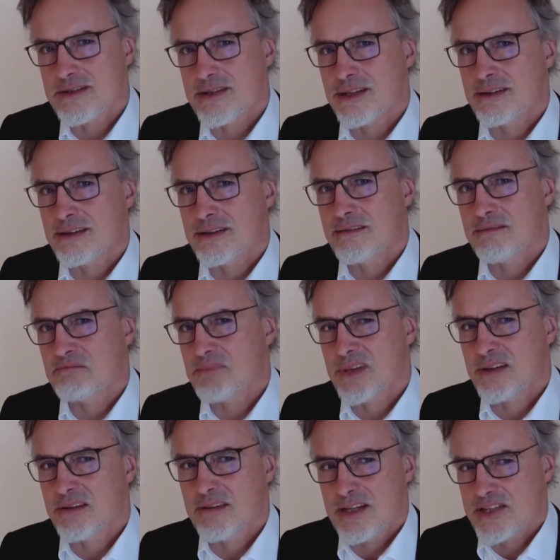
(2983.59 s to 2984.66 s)
And
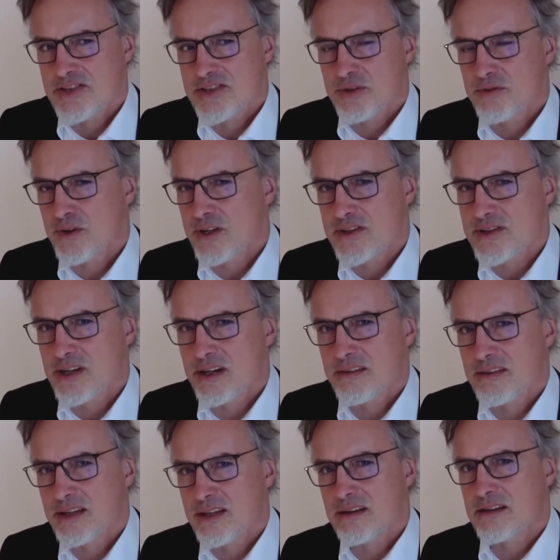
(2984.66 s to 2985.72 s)
in this universe, I
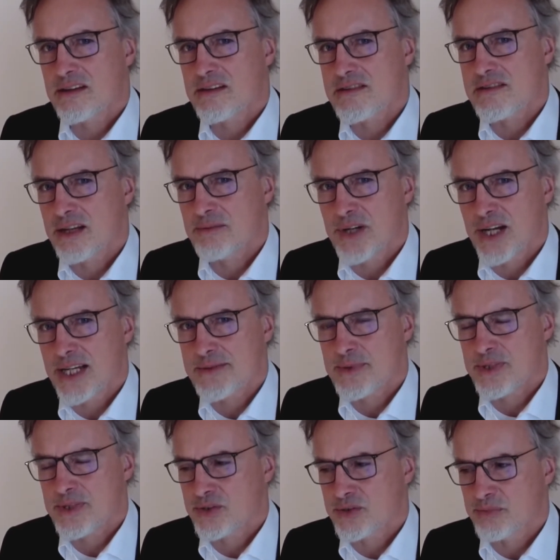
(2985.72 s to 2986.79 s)
think it's not
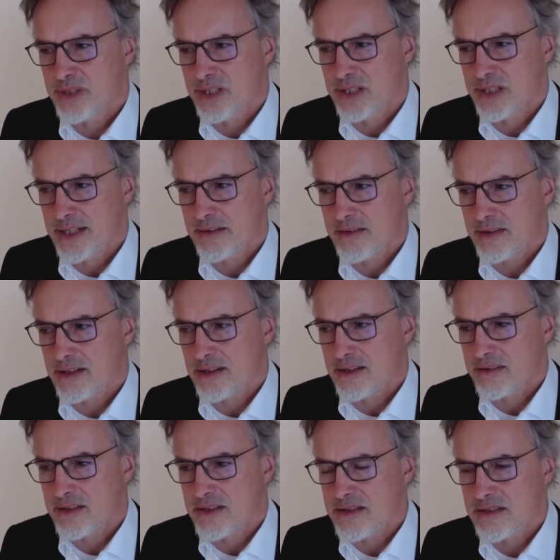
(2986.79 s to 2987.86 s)
possible to build anything
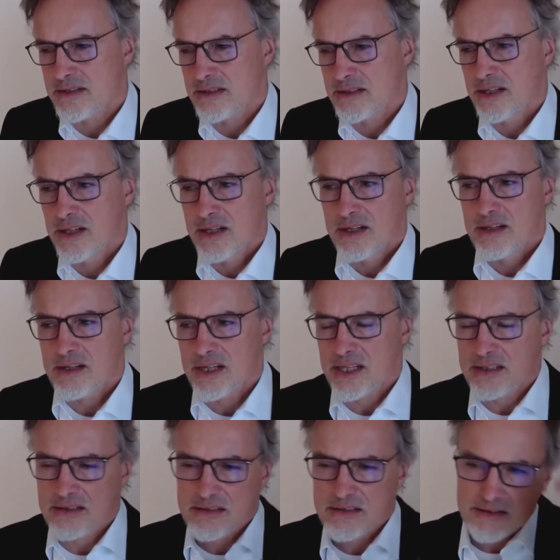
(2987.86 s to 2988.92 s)
like this.
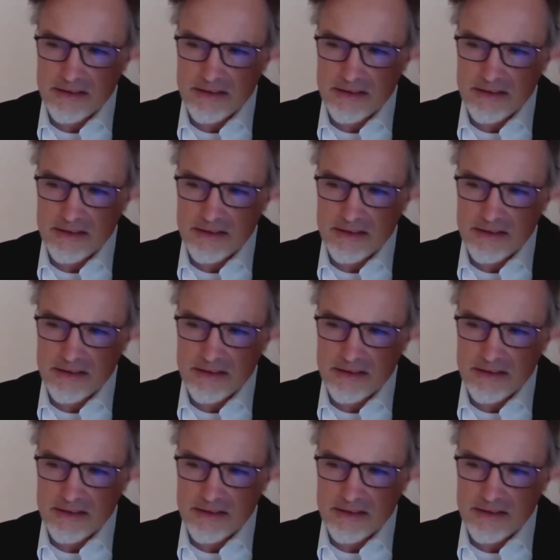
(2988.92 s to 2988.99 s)
And